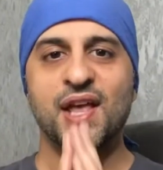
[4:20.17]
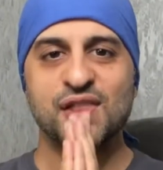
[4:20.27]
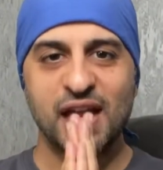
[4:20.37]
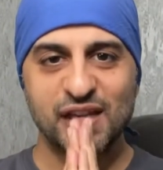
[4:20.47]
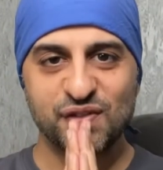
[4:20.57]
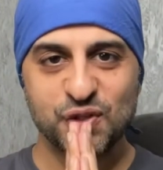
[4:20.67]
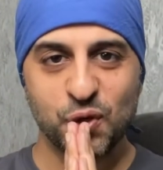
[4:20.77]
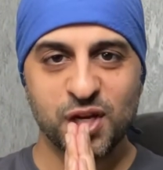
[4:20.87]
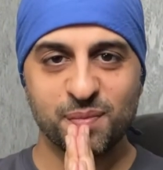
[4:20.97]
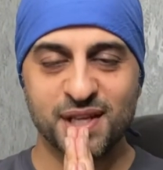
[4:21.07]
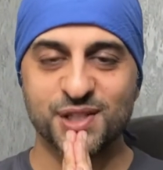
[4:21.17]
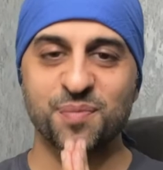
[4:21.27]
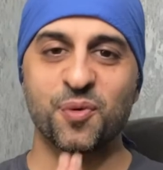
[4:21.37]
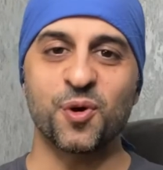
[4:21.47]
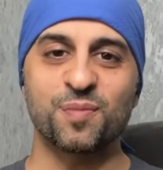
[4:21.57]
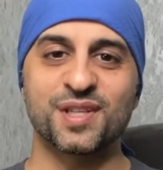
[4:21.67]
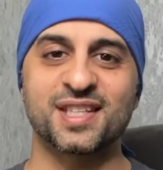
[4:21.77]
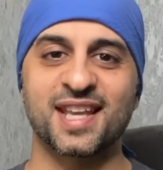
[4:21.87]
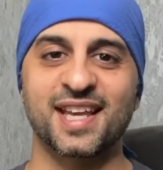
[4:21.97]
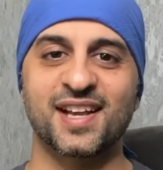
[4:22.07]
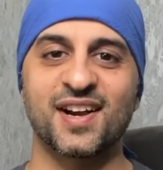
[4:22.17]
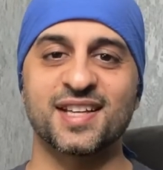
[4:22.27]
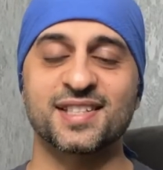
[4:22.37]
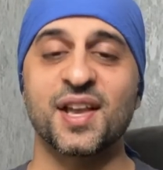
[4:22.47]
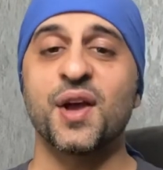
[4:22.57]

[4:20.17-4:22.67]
Thank you for joining me and supporting me today, guys.